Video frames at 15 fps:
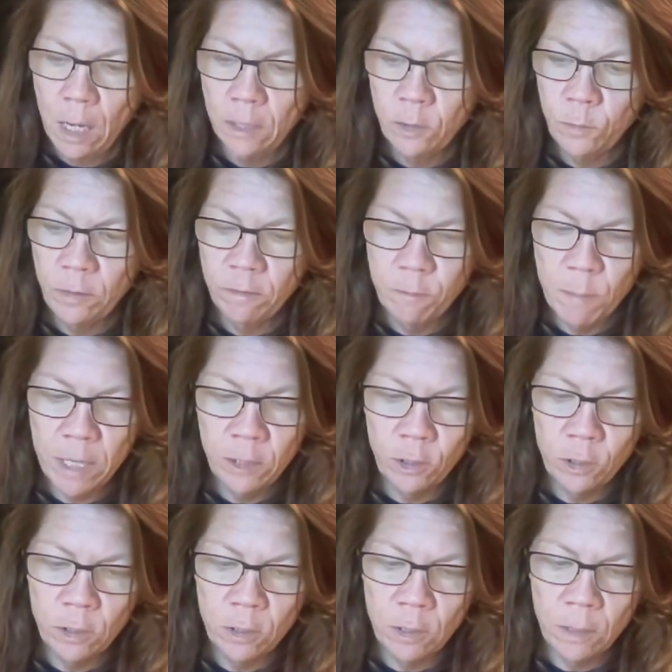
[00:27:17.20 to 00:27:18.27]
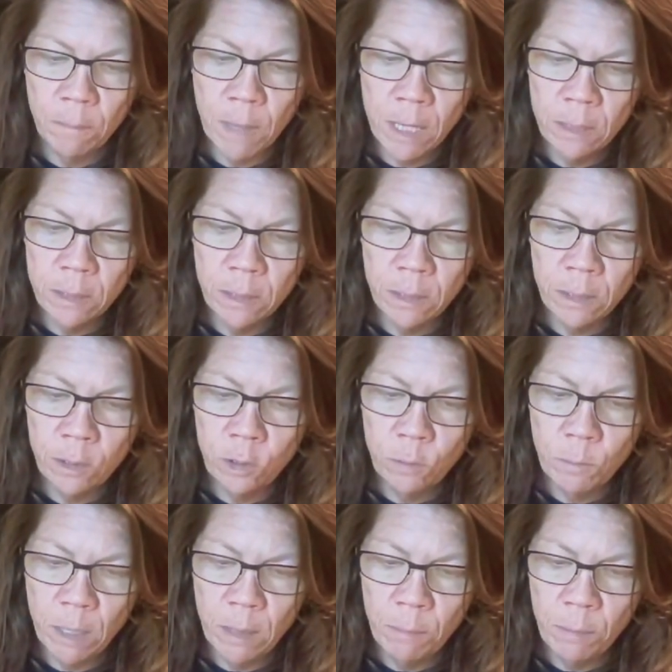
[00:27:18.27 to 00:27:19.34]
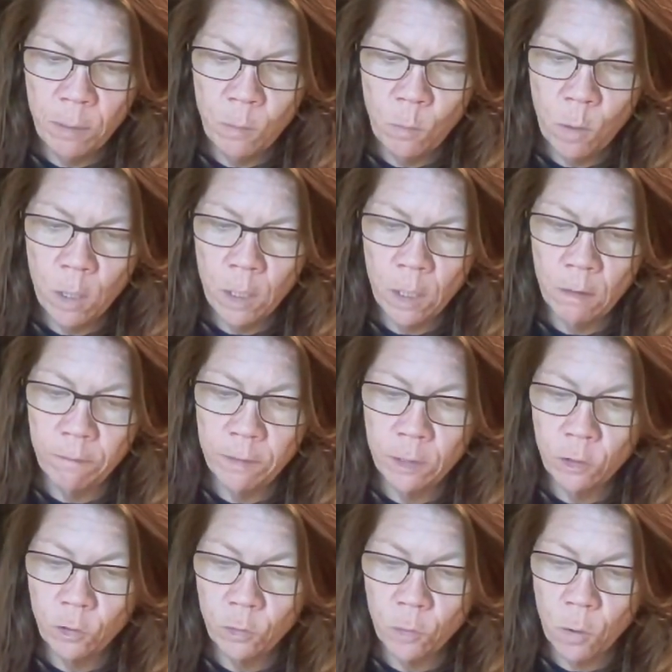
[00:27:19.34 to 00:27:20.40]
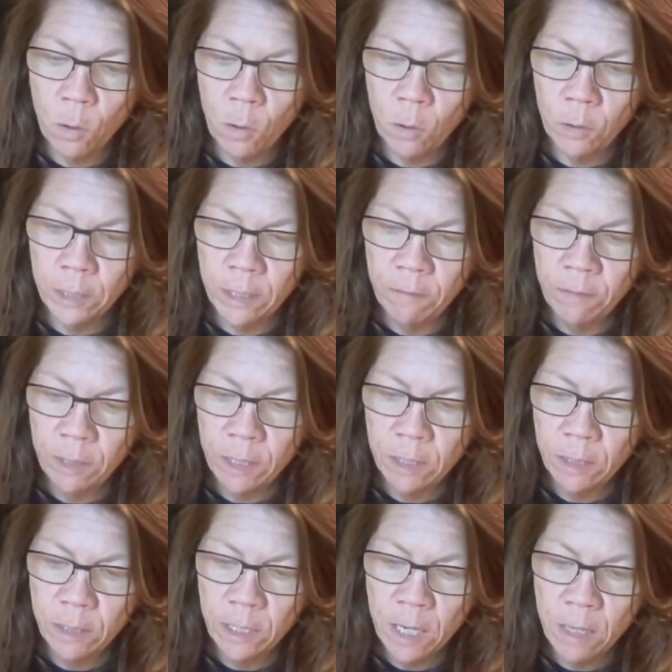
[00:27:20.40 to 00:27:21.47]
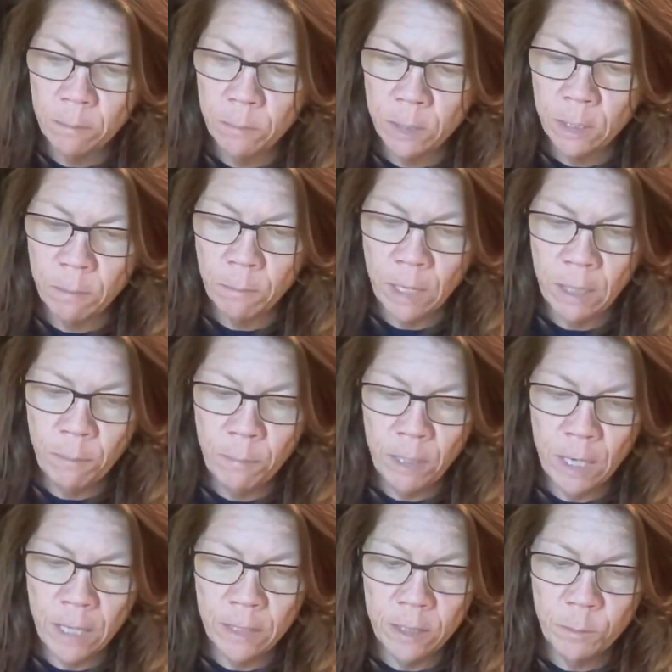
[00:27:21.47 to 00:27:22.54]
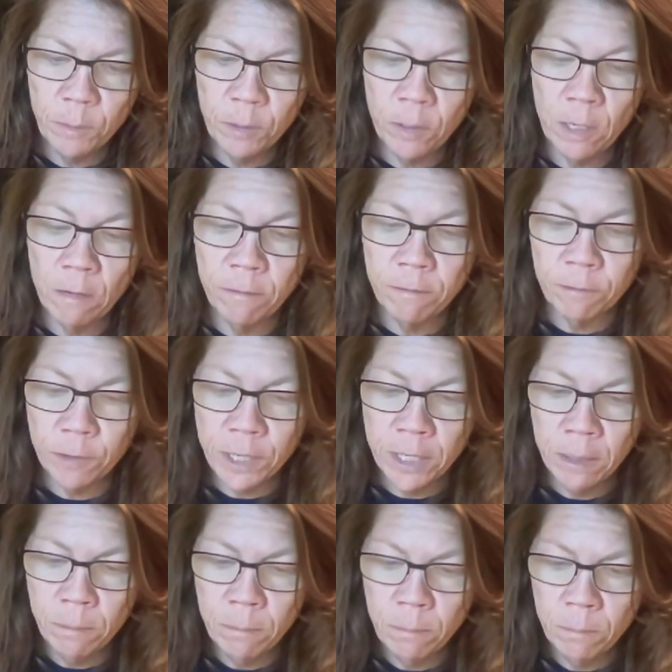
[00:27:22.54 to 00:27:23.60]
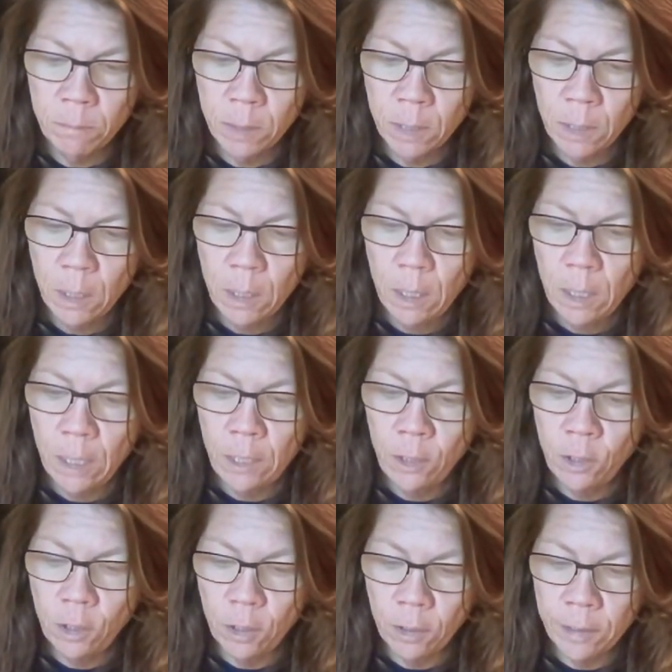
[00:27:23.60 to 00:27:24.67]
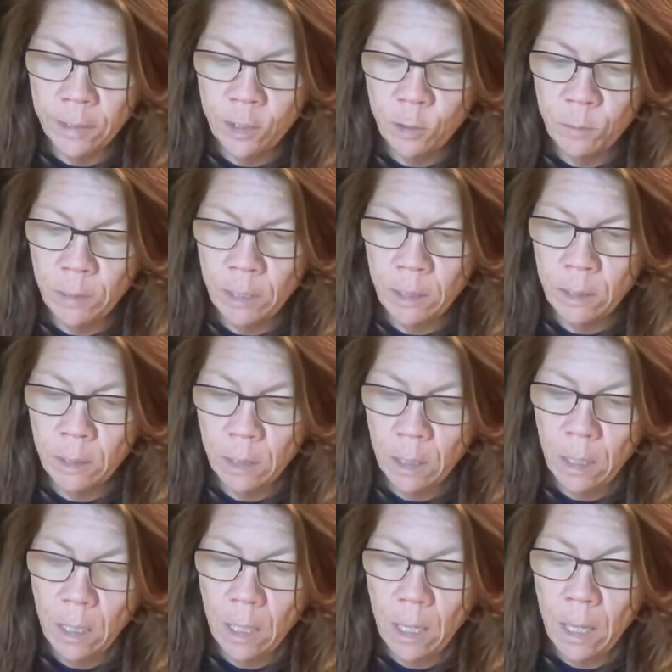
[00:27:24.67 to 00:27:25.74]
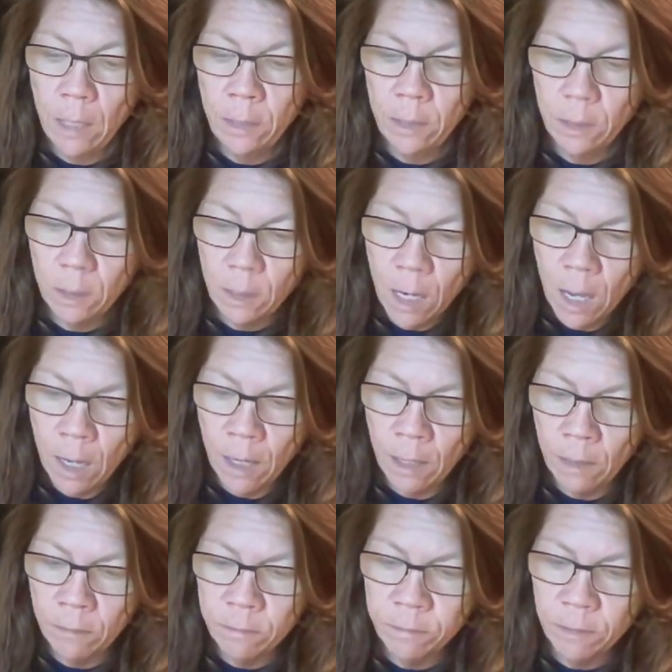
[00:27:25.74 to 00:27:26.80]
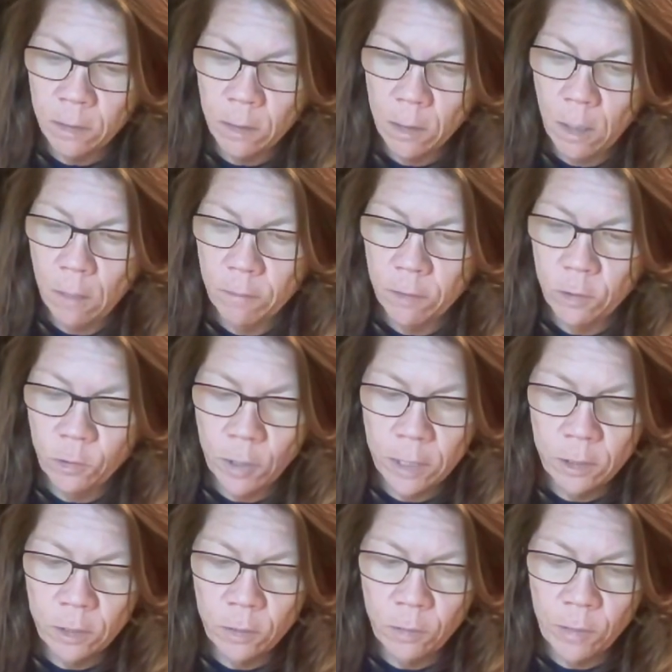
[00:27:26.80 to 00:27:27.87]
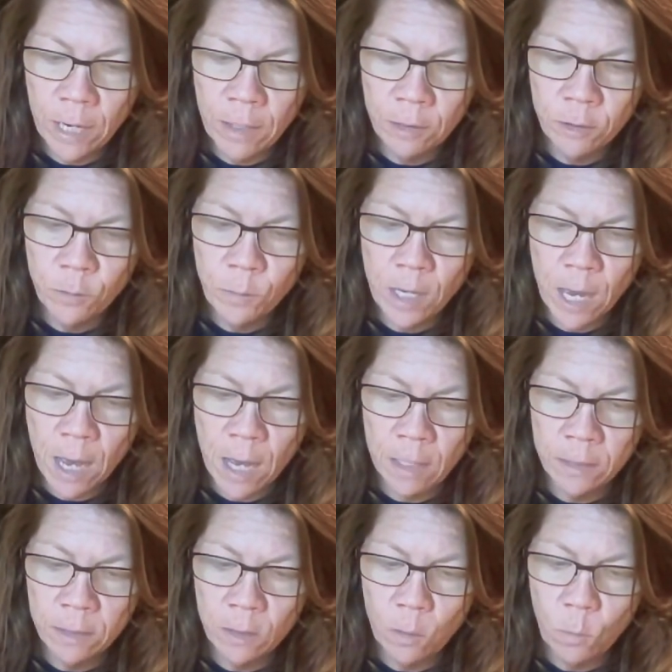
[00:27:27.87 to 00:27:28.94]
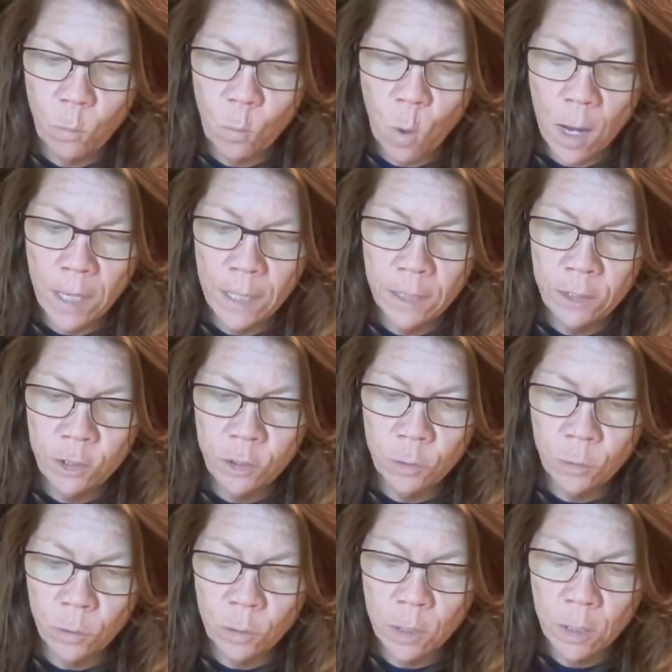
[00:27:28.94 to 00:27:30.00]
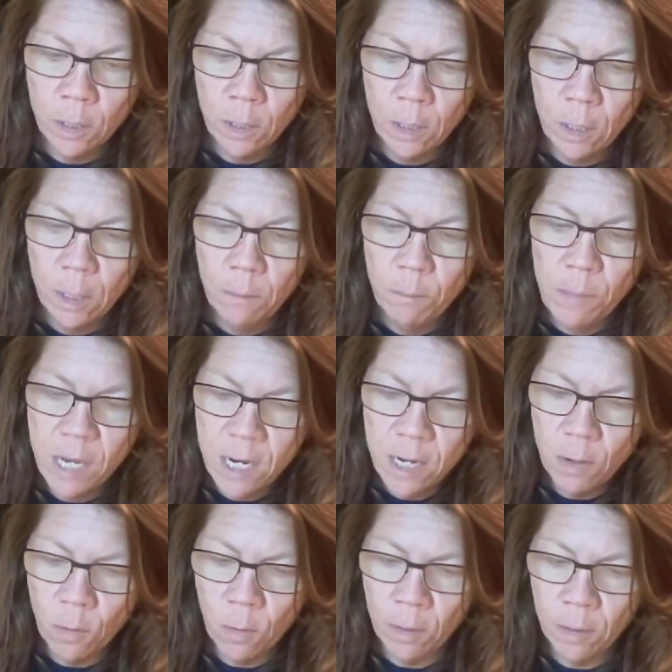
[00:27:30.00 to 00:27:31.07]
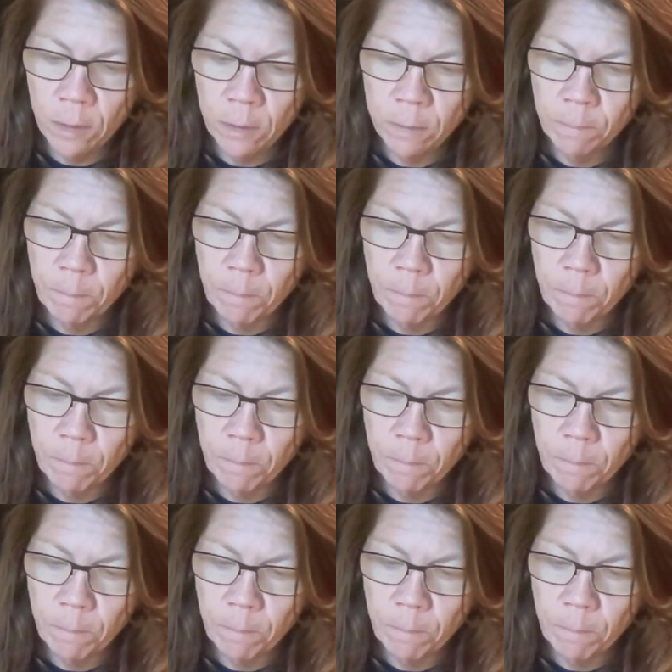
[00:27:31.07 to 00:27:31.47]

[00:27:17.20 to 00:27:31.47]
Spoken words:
As we have mentioned, the message may be one of control or even contempt. It may be a spirit of freedom, encouragement, and love. For trust creators, we ask, what is your meteor?